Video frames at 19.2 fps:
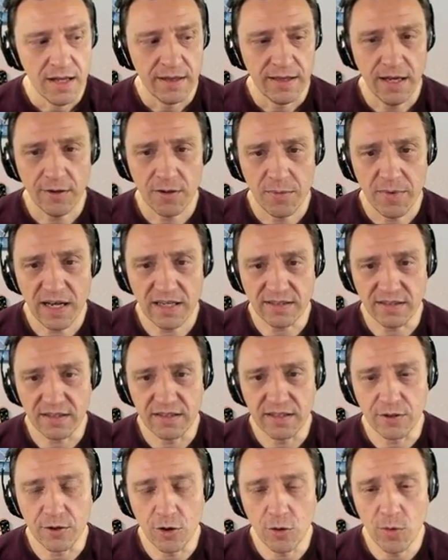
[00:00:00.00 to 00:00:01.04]
Now the
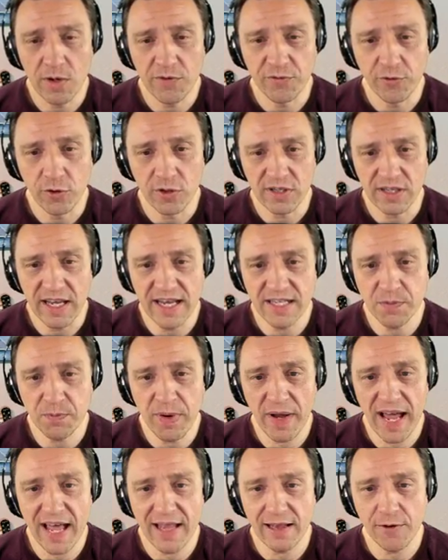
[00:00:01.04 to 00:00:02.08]
Musketeer going for this
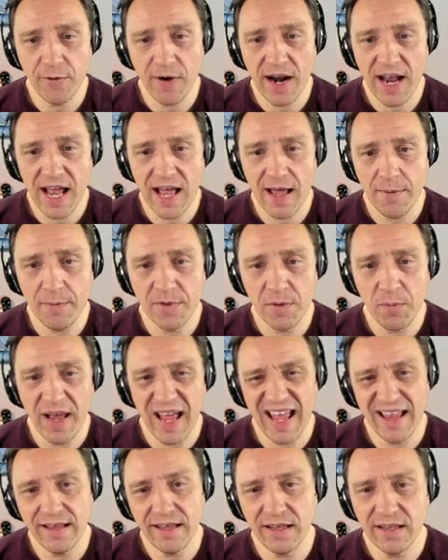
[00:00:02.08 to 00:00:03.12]
battle ram. The
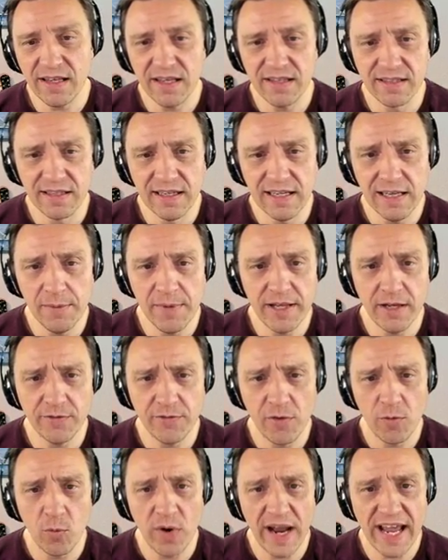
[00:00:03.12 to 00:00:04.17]
Bandit is a little bit
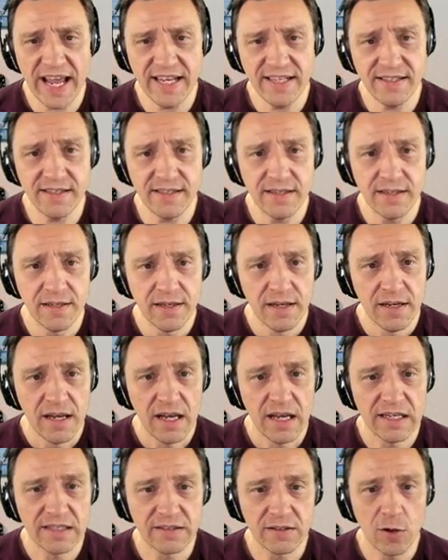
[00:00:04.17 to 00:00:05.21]
of a waste.
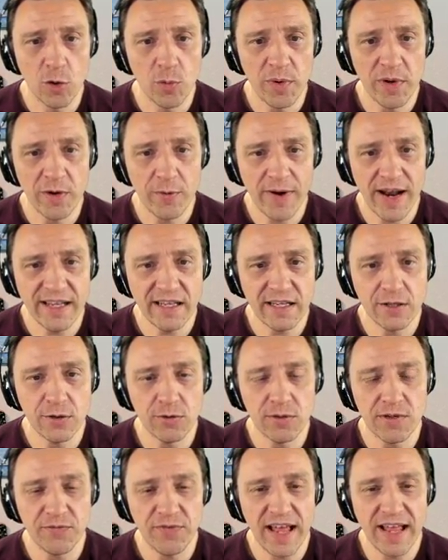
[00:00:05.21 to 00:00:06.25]
Is Kobe ready
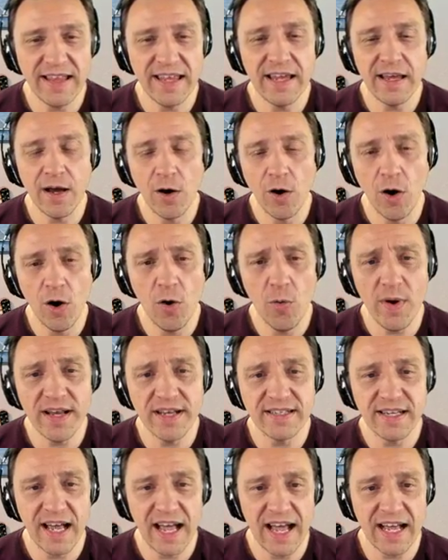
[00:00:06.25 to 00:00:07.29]
to defend? He
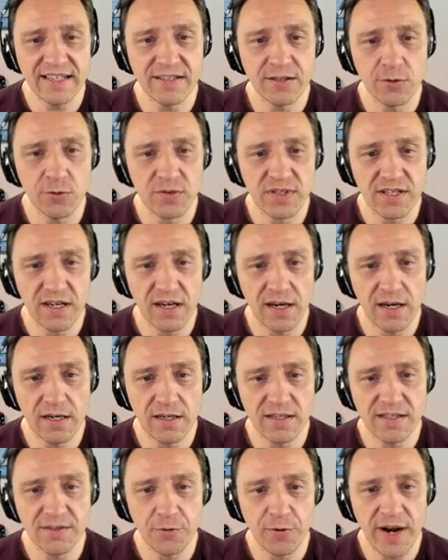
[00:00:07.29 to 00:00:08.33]
always has those
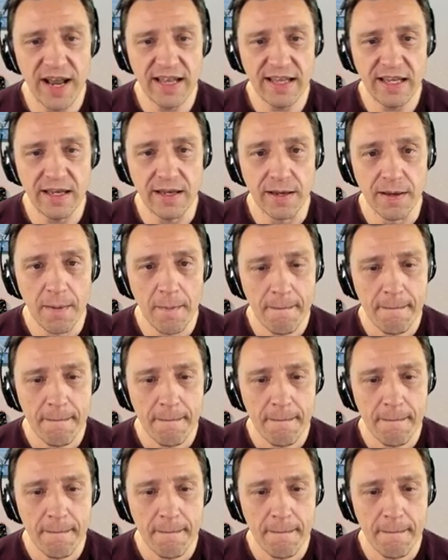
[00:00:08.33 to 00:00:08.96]
guards ready.